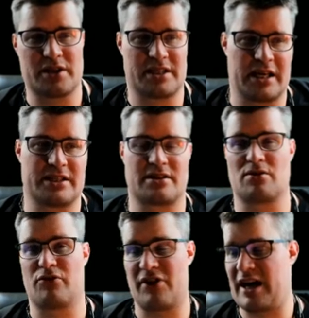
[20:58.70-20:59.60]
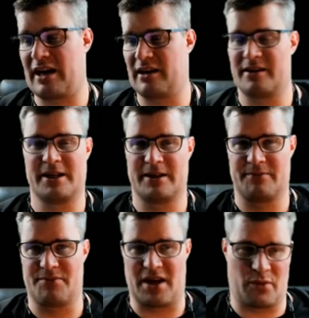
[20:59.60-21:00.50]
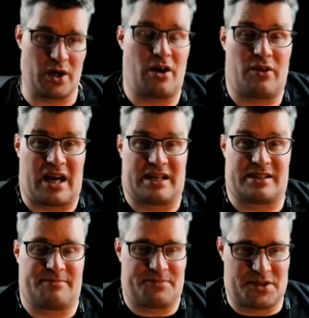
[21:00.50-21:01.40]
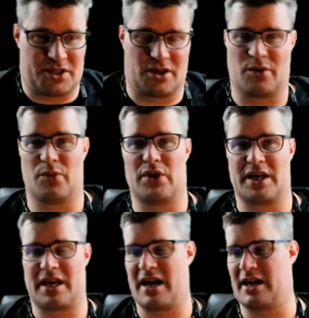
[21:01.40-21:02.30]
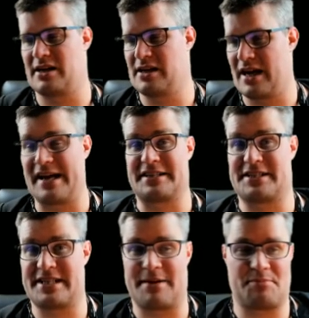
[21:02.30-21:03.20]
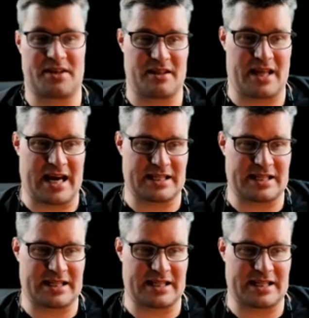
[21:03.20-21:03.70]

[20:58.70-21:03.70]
test to fail, then we know that, so we can accept that